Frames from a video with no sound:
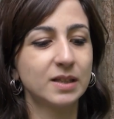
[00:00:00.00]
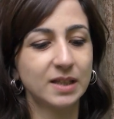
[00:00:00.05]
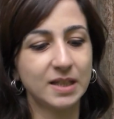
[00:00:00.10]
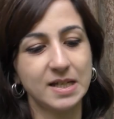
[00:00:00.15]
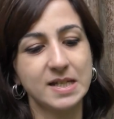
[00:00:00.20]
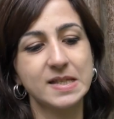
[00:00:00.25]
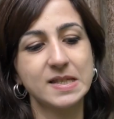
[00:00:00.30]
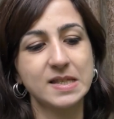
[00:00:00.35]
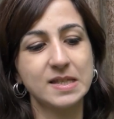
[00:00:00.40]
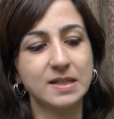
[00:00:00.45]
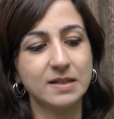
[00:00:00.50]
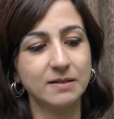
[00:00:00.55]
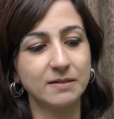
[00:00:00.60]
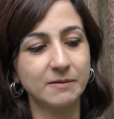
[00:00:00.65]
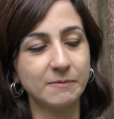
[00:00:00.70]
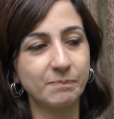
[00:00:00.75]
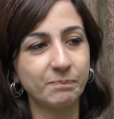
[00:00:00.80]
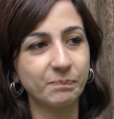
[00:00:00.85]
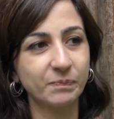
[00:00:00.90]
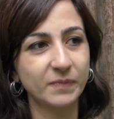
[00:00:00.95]
is
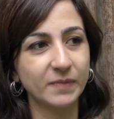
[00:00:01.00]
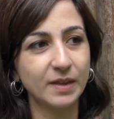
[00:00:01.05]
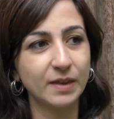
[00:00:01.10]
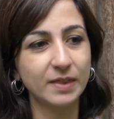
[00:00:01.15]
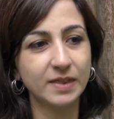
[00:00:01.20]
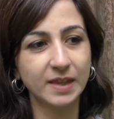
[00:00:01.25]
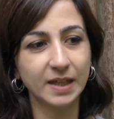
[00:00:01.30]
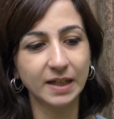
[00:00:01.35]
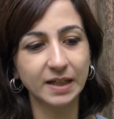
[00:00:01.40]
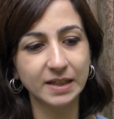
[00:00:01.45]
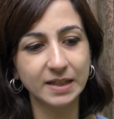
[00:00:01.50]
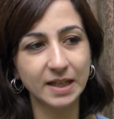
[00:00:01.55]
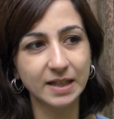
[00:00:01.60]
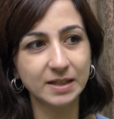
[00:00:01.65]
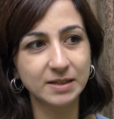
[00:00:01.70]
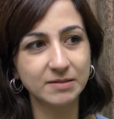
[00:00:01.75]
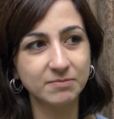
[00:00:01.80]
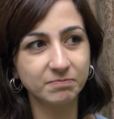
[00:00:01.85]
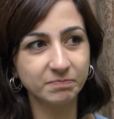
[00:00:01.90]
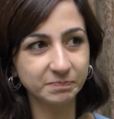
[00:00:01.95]
the thing
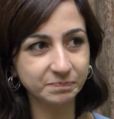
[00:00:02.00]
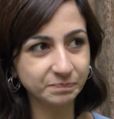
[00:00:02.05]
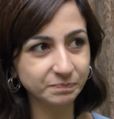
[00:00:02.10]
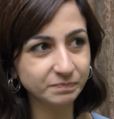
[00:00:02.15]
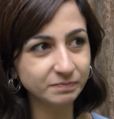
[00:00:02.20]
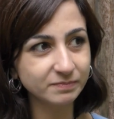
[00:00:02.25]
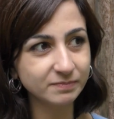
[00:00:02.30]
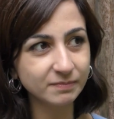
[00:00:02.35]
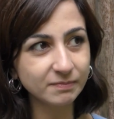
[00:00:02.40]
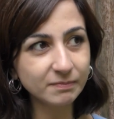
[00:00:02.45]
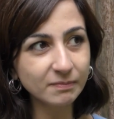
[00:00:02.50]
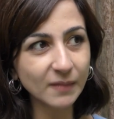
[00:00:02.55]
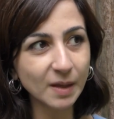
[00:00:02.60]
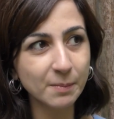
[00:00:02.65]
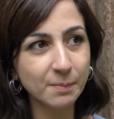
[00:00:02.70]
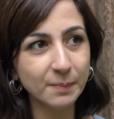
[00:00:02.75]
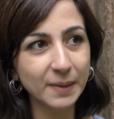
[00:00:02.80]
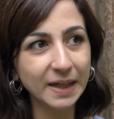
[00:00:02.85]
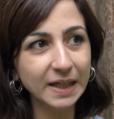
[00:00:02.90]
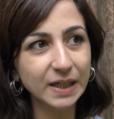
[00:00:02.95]
that
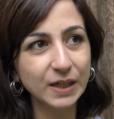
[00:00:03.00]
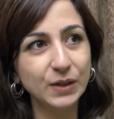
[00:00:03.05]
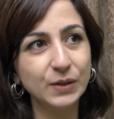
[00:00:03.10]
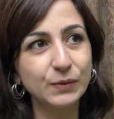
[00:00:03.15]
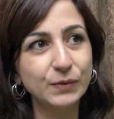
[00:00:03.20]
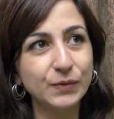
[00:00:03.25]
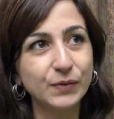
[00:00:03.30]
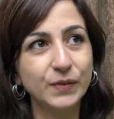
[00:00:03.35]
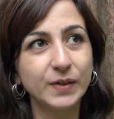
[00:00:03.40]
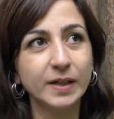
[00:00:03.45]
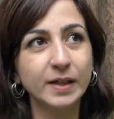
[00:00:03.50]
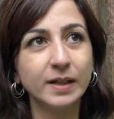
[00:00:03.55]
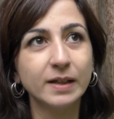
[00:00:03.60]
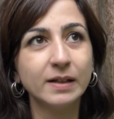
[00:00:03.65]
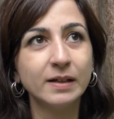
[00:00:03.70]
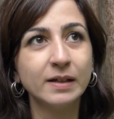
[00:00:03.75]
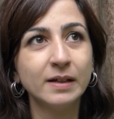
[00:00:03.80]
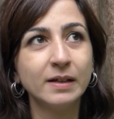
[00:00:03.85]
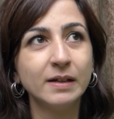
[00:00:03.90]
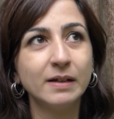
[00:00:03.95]
make you feel